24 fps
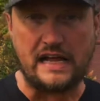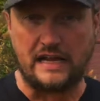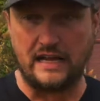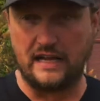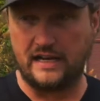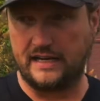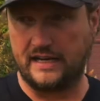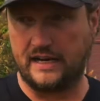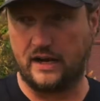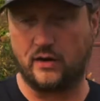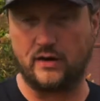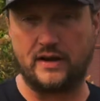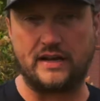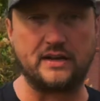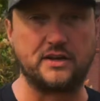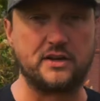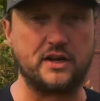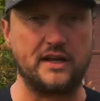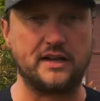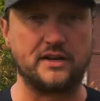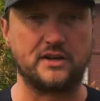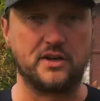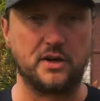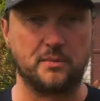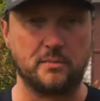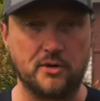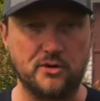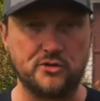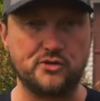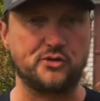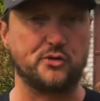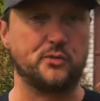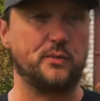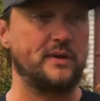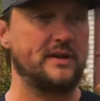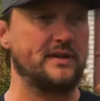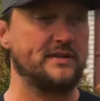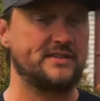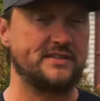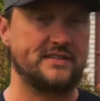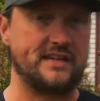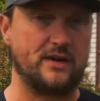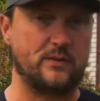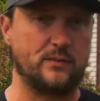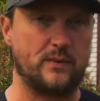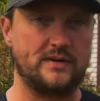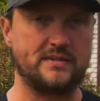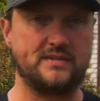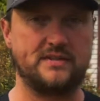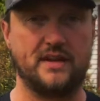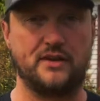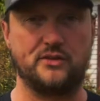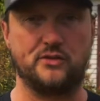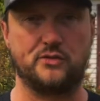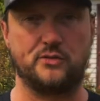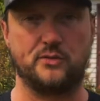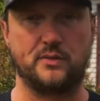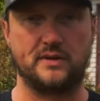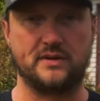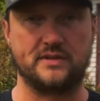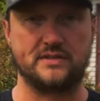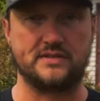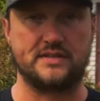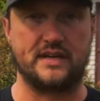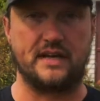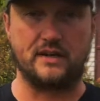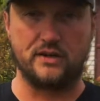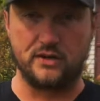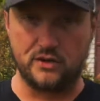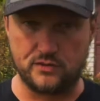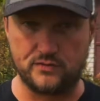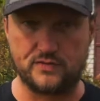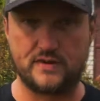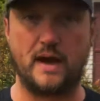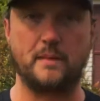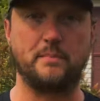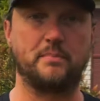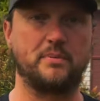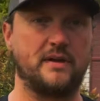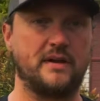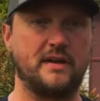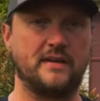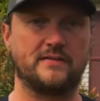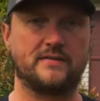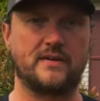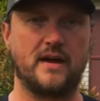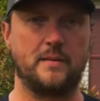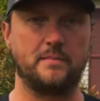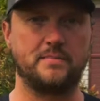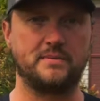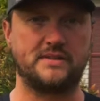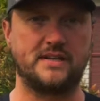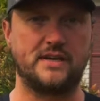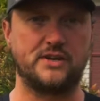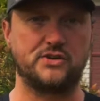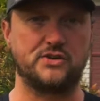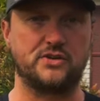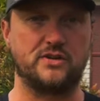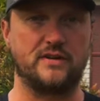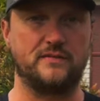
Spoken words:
in commercial real estate, residential real estate, you've got plenty of competition.